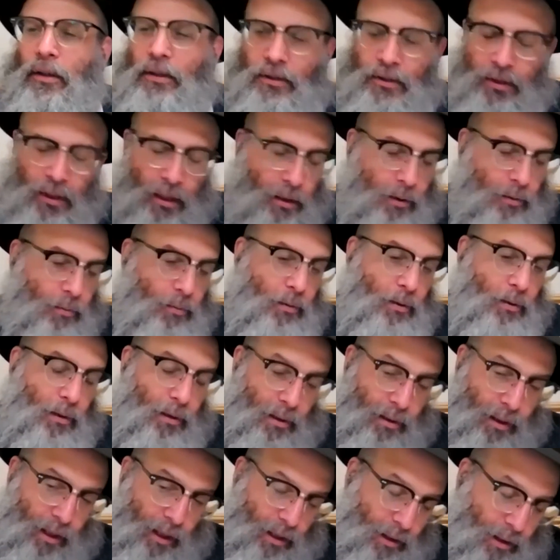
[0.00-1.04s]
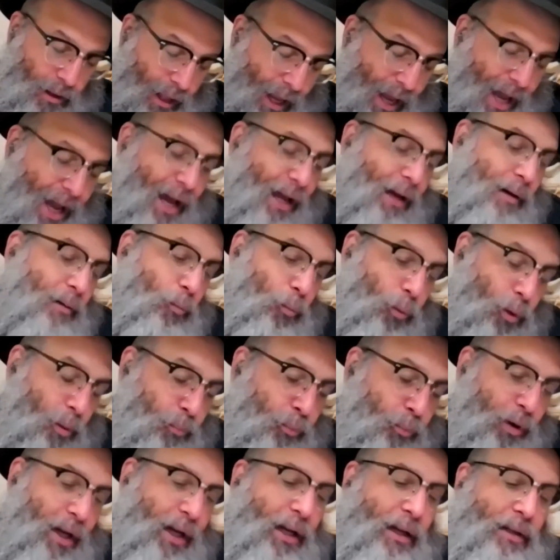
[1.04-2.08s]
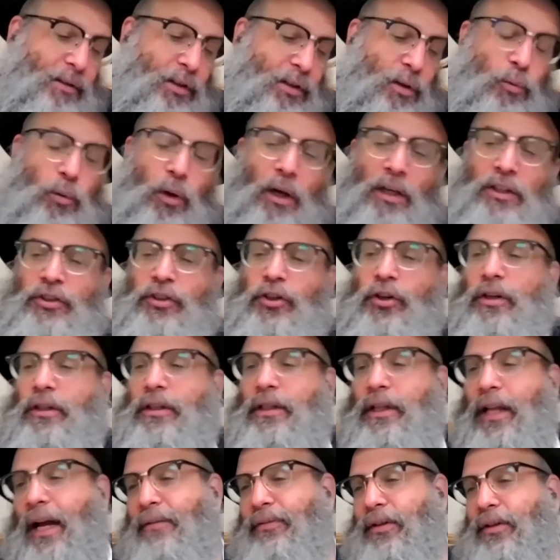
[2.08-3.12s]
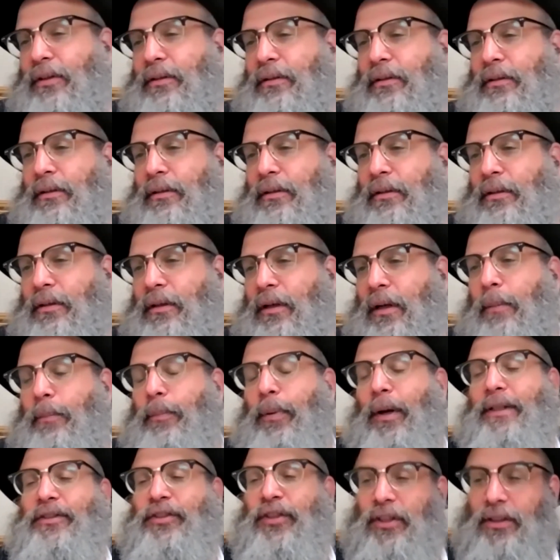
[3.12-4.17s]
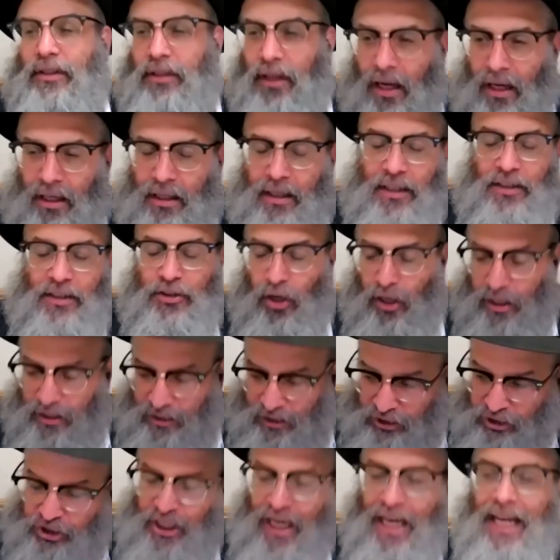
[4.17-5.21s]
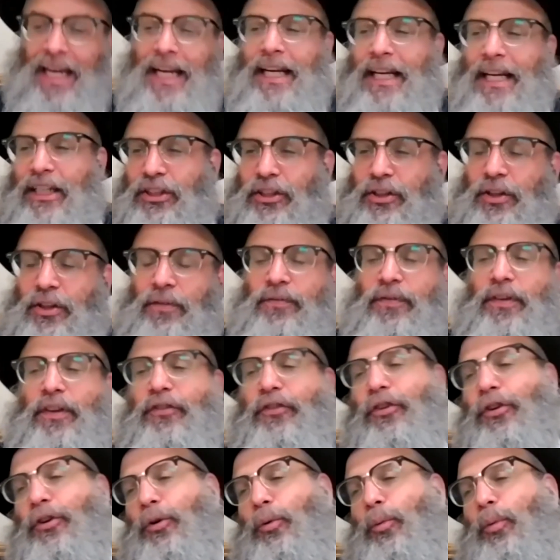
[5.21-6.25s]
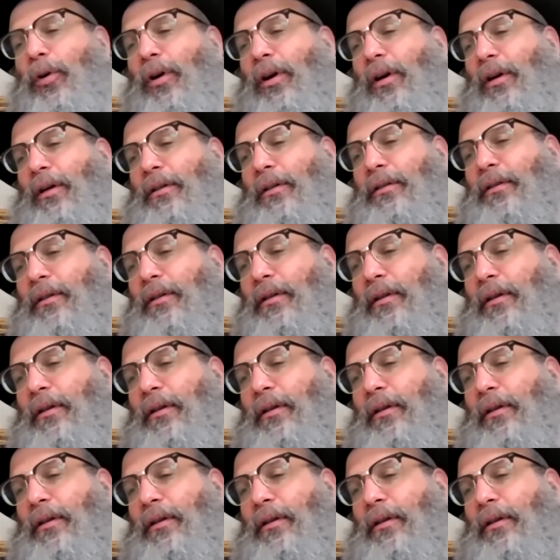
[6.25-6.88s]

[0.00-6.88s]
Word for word: So that that will bring it to a certain level, but tzedakah is going to change the physical world.